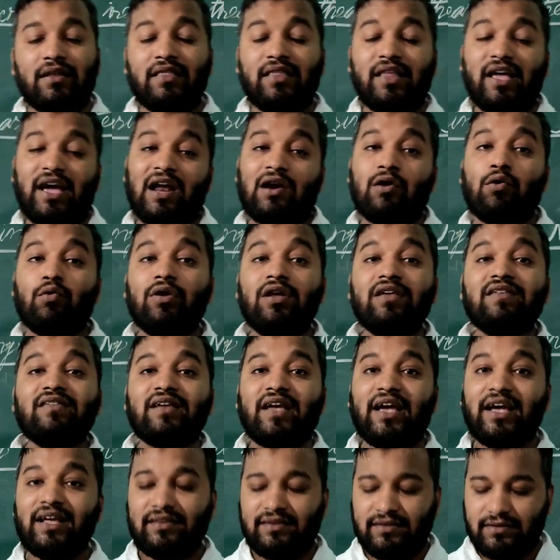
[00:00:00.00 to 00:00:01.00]
They are known as
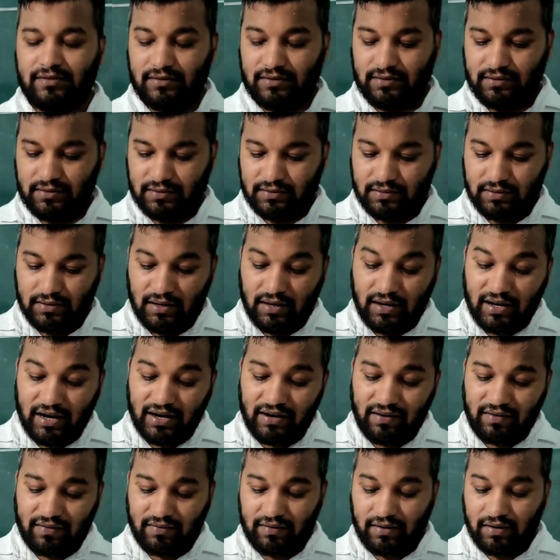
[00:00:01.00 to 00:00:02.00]
agents.
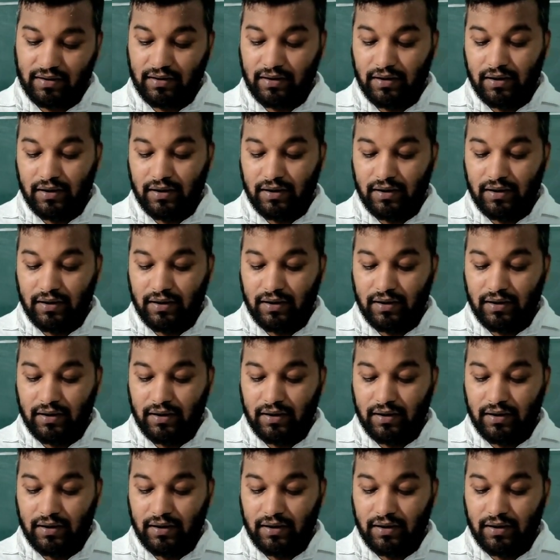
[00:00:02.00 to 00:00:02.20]
Let us see.